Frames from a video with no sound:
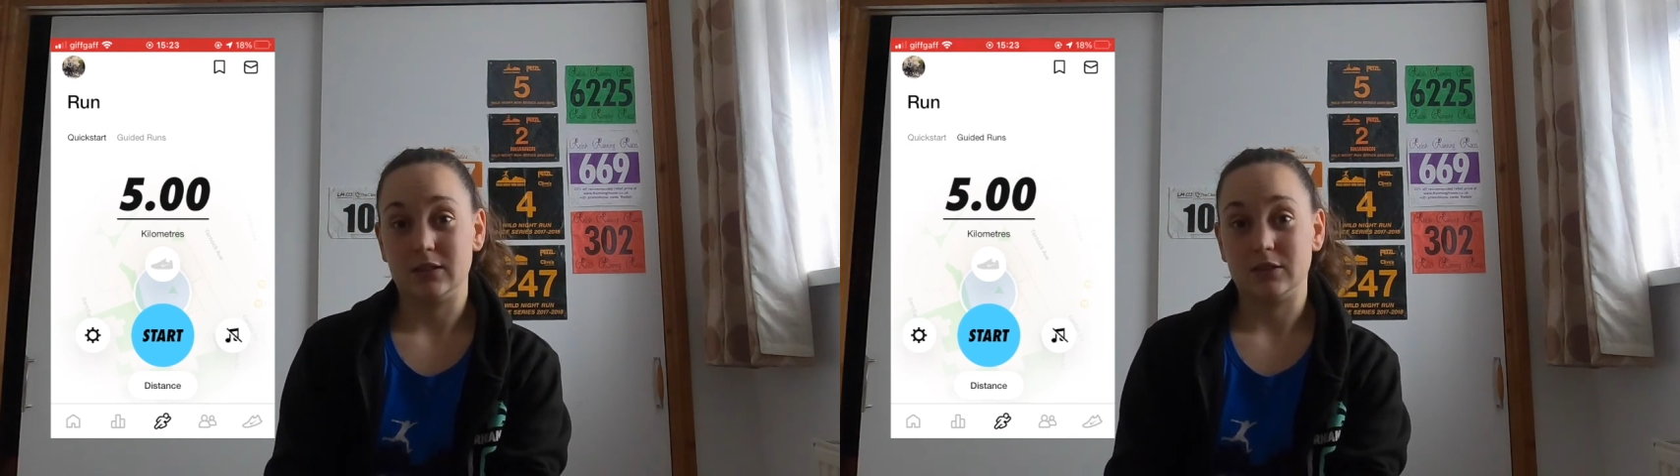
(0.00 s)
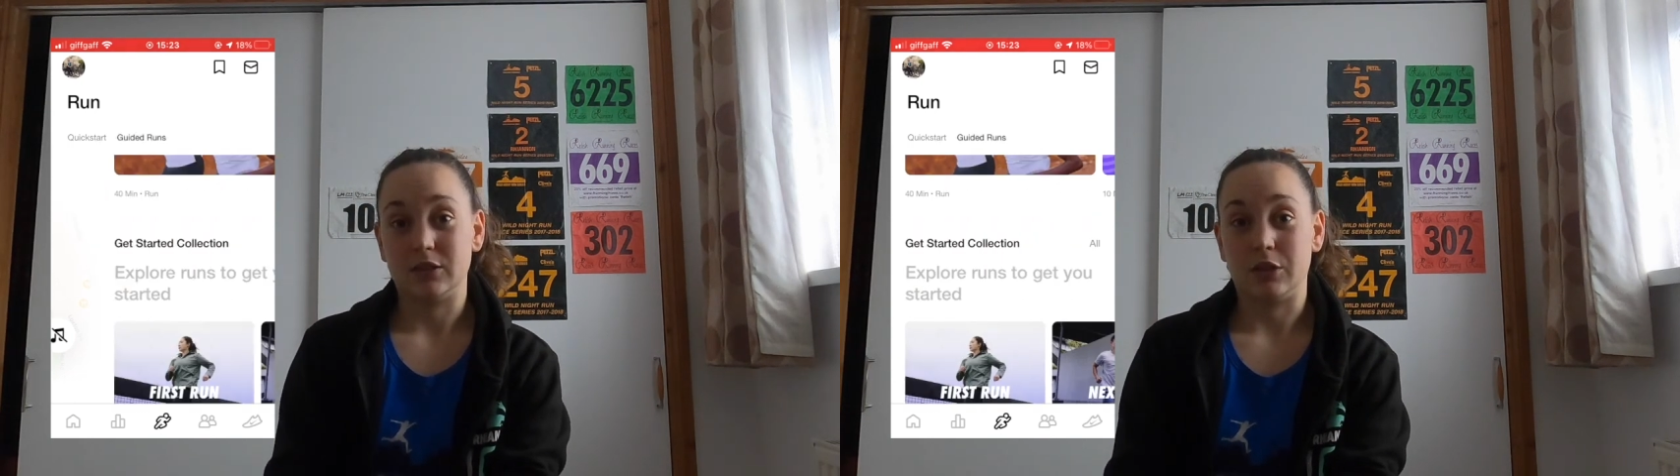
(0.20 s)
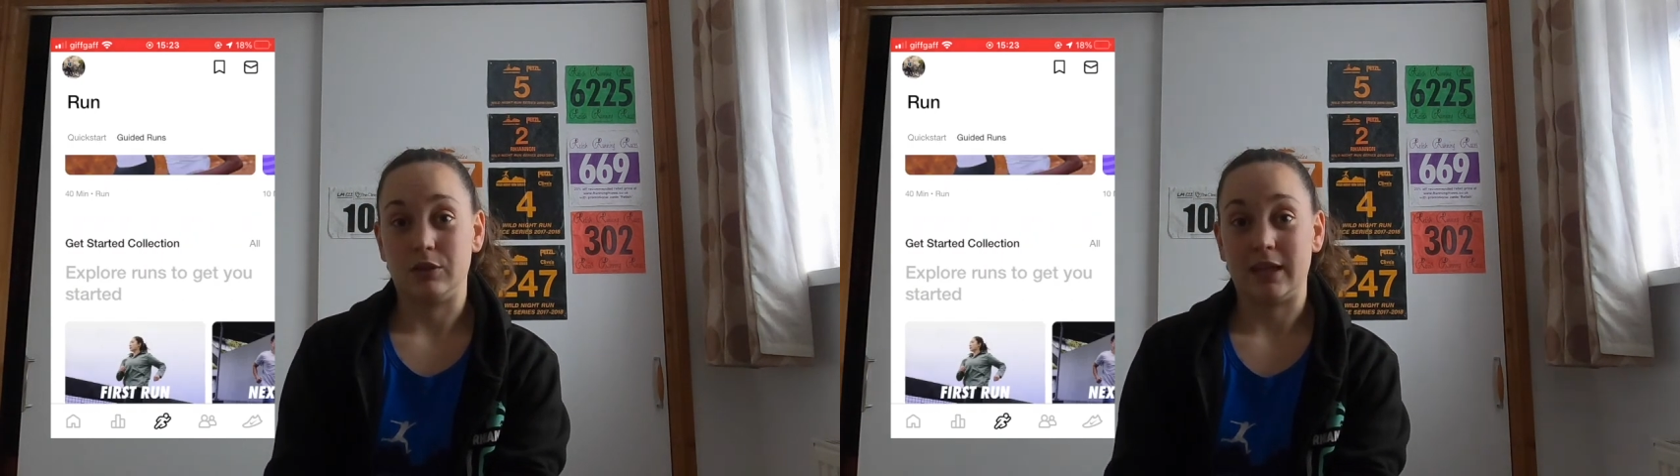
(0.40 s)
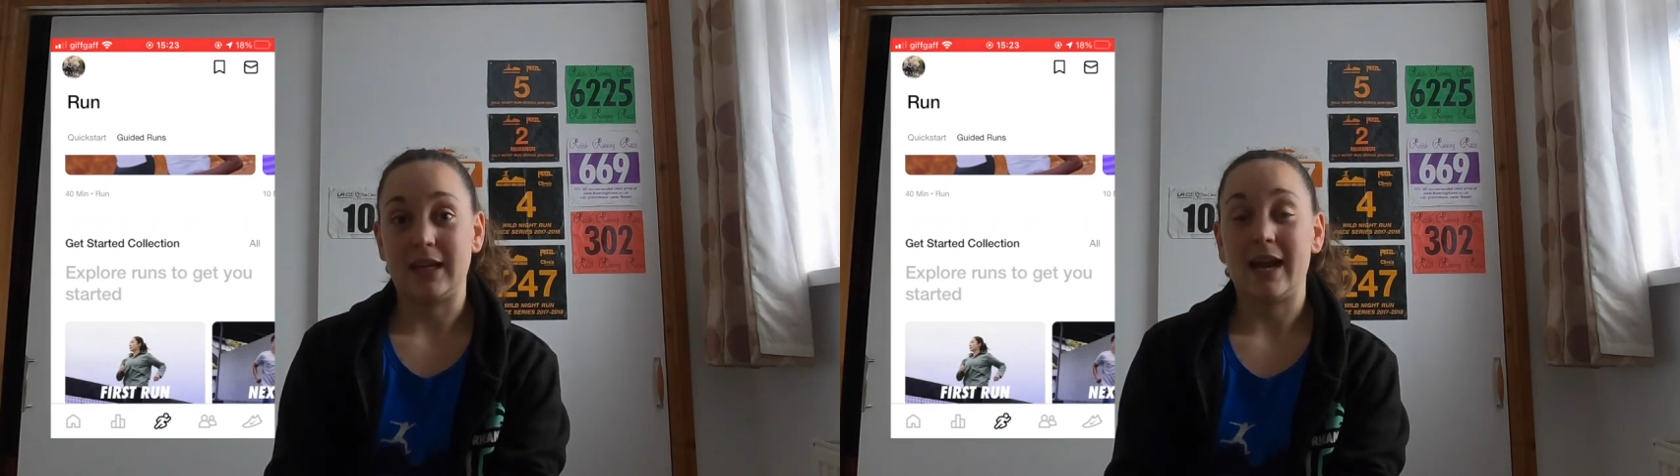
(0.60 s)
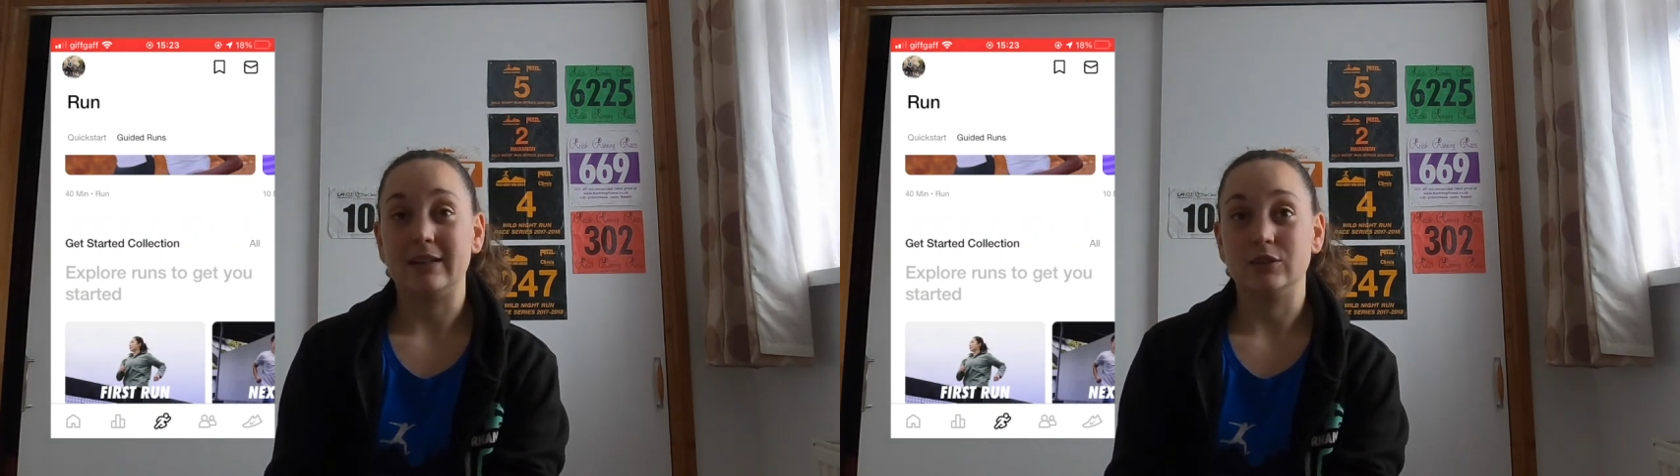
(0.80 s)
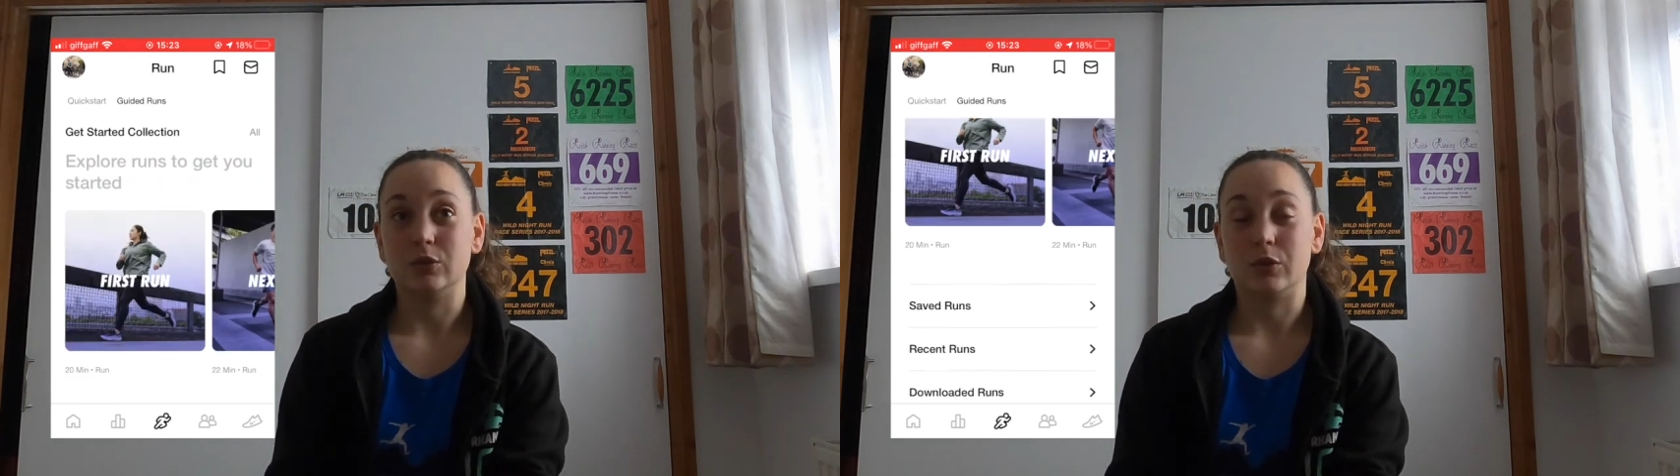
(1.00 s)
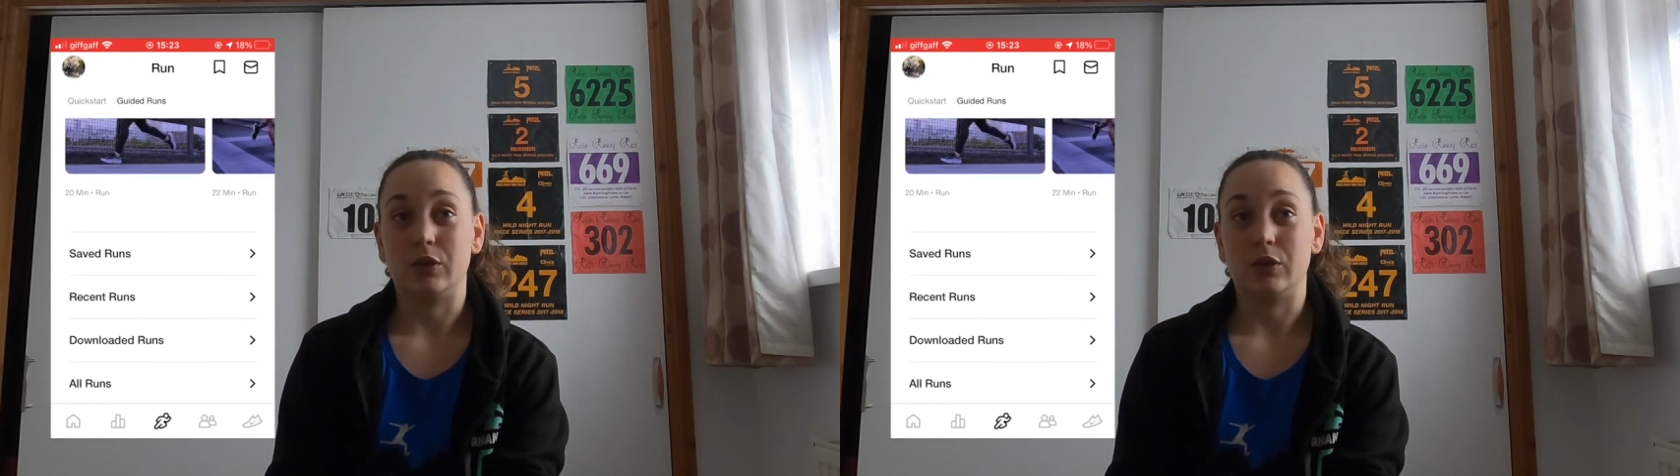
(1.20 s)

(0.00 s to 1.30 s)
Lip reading: so they can talk